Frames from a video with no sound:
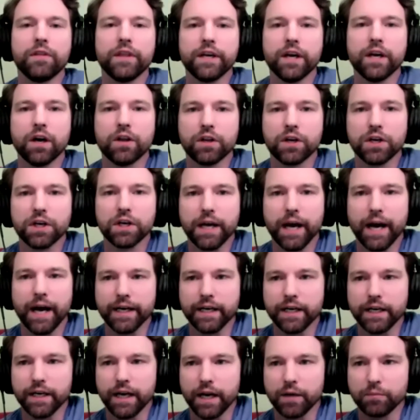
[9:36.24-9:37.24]
the other
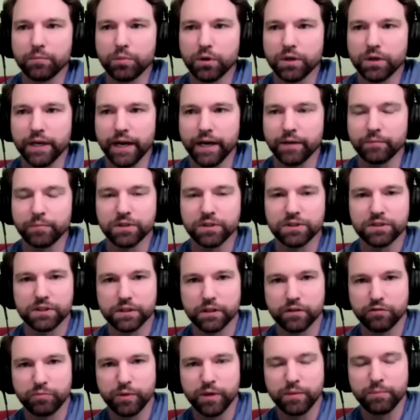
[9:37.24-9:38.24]

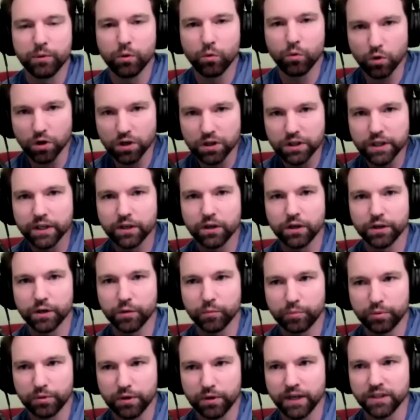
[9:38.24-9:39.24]
99.9% of people working on
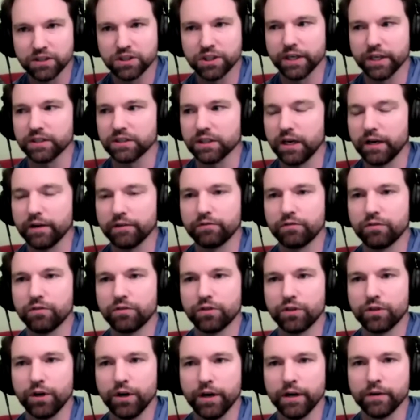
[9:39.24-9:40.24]
a project i
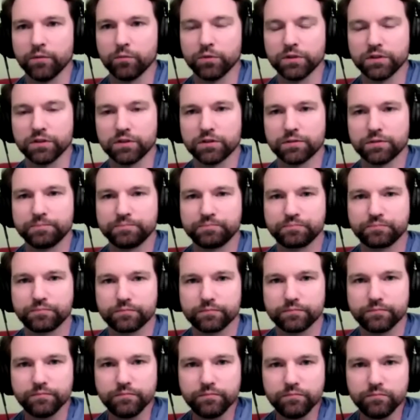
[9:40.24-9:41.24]
thought was
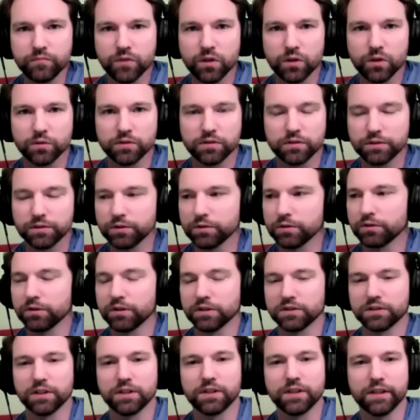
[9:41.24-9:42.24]
it was
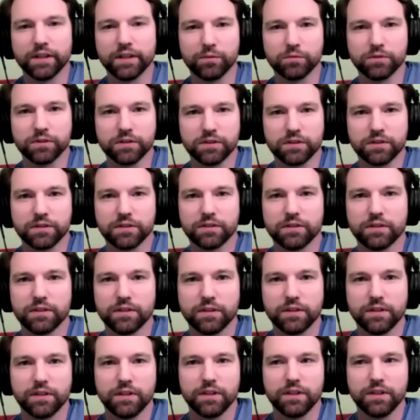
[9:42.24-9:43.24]
ludicrous i thought that was
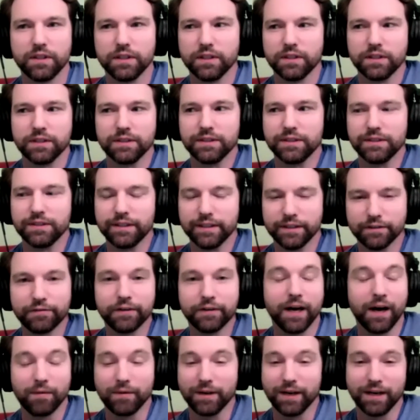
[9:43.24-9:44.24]
mm.
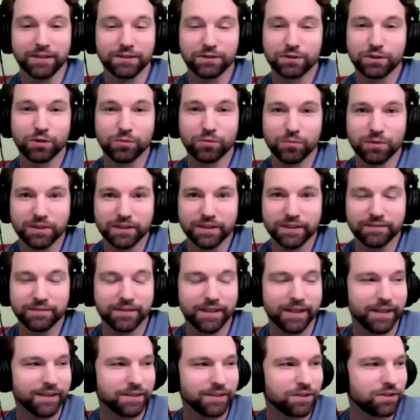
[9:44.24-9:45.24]
diff i mean i just couldn't
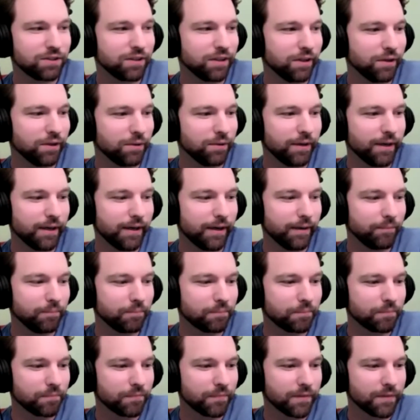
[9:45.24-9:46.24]
believe that so
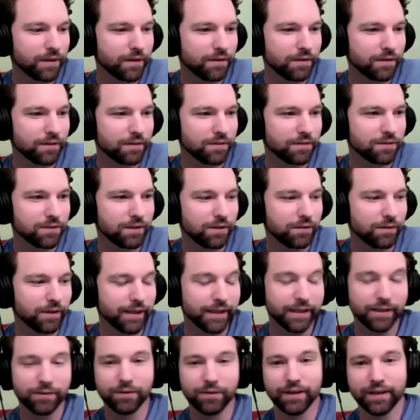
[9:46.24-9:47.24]
um so
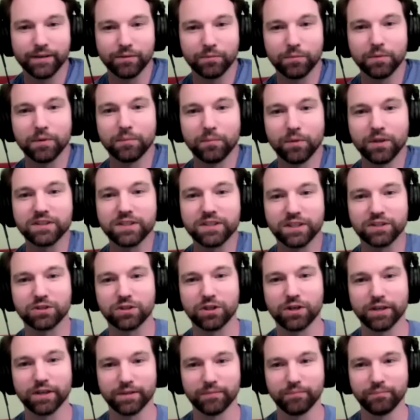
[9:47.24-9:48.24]
anyway once i
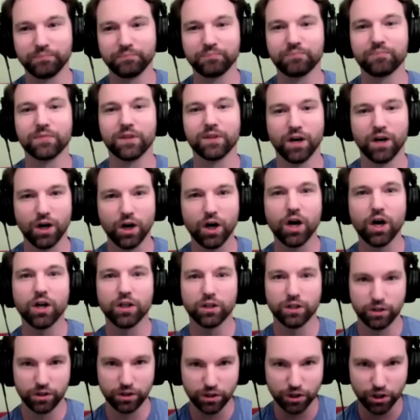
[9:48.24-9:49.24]
started
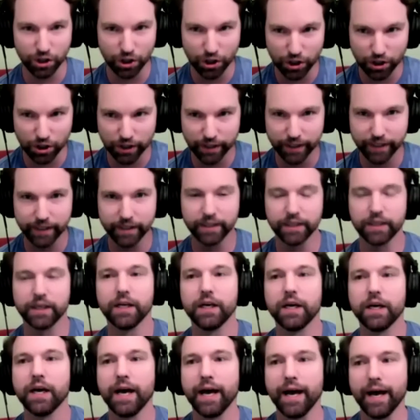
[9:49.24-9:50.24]
learning
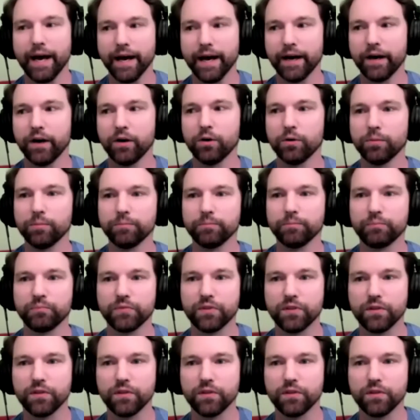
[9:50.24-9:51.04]
how